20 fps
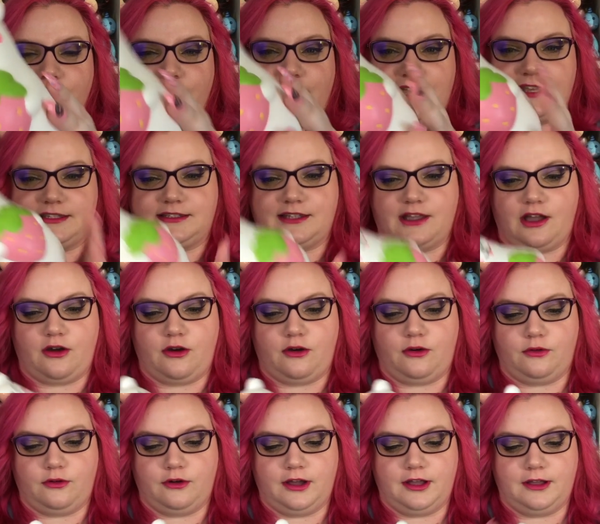Okay,
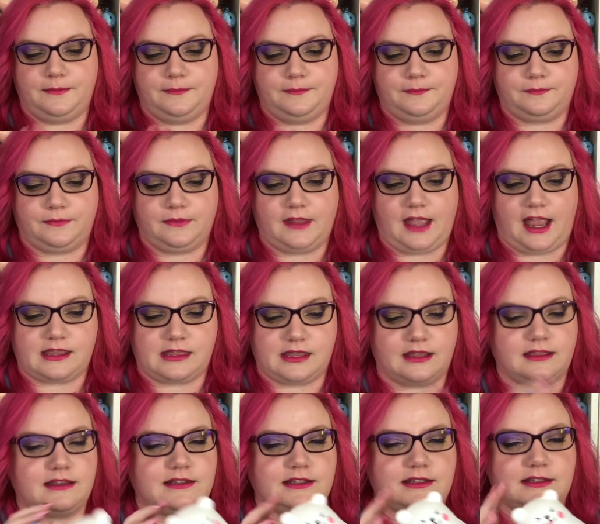so I
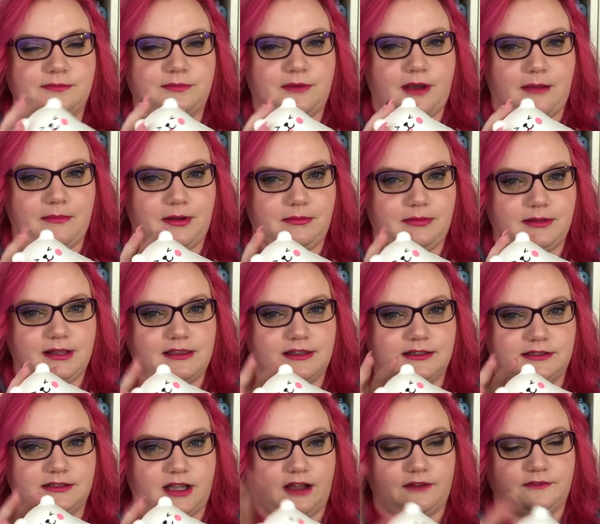think this is probably the
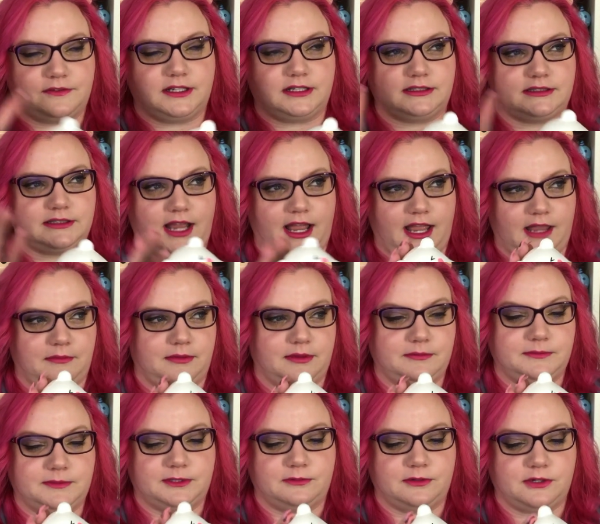softest
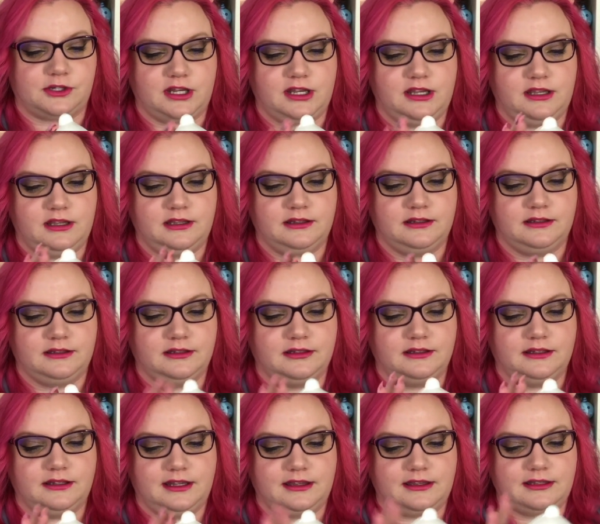iBloom squishy
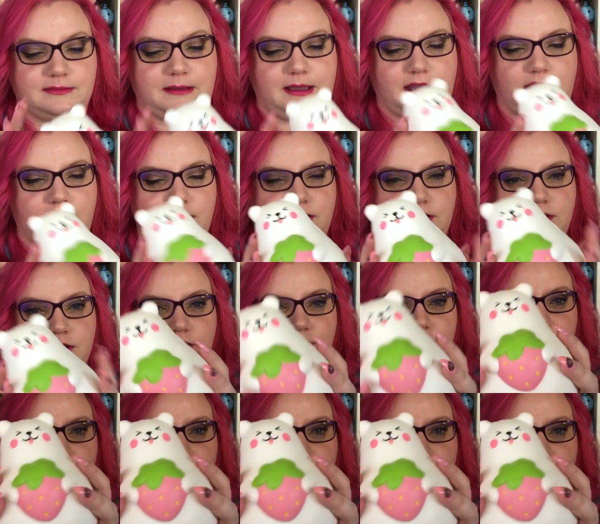in this package.